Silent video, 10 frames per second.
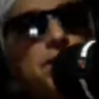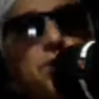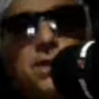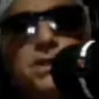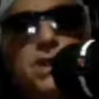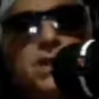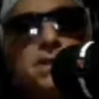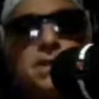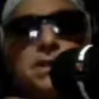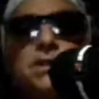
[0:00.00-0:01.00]

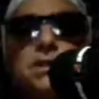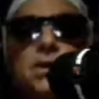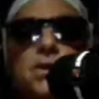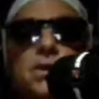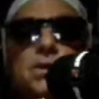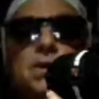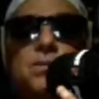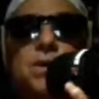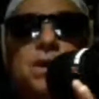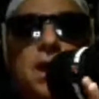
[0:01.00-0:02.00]
presets. And so it's going
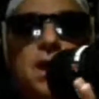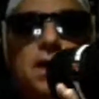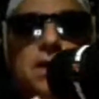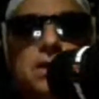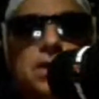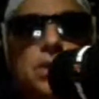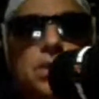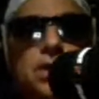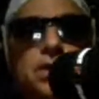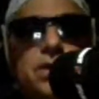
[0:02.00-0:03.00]
to be nice
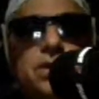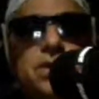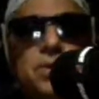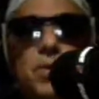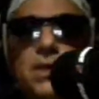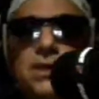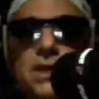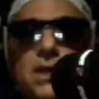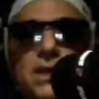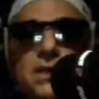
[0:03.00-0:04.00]
going into these
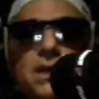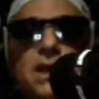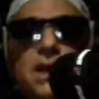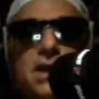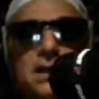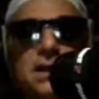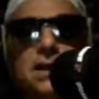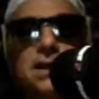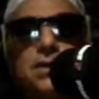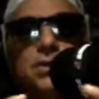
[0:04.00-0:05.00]
presets and
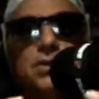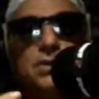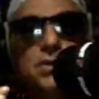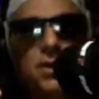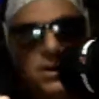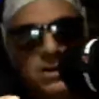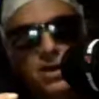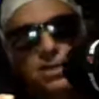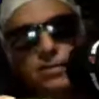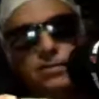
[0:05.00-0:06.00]
actually doing some great
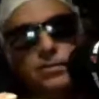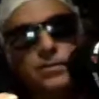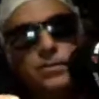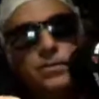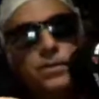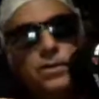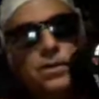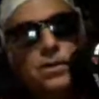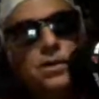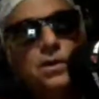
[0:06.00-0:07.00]
stuff
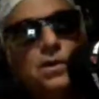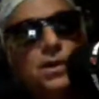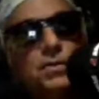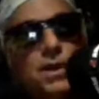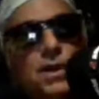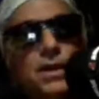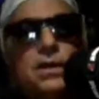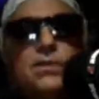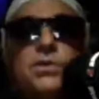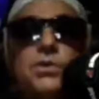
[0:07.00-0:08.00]
on my,
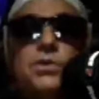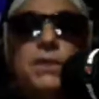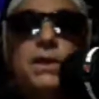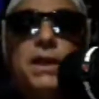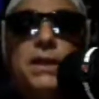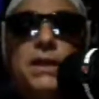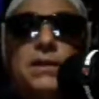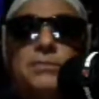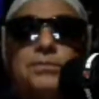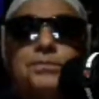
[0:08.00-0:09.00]
uh, so it's midnight
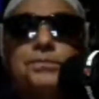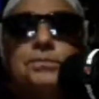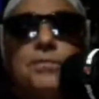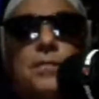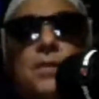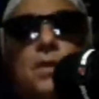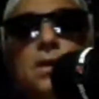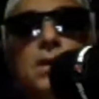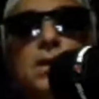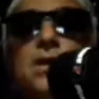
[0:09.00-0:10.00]
now.
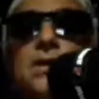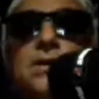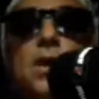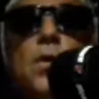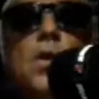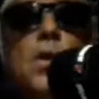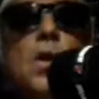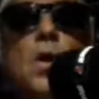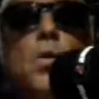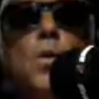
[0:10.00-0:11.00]
So
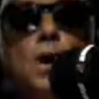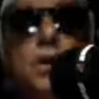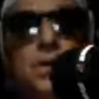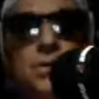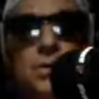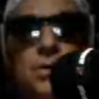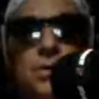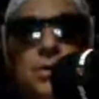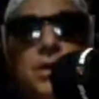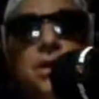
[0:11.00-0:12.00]
welcome
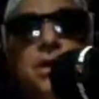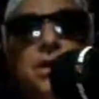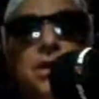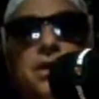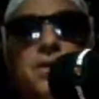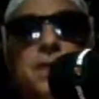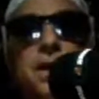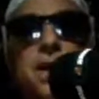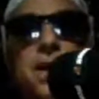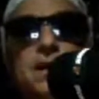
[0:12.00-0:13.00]
to uh, the
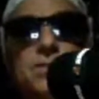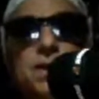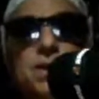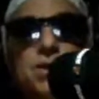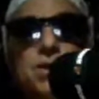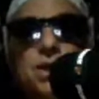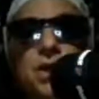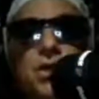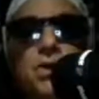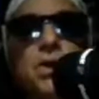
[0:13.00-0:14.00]
Midnight Special Show,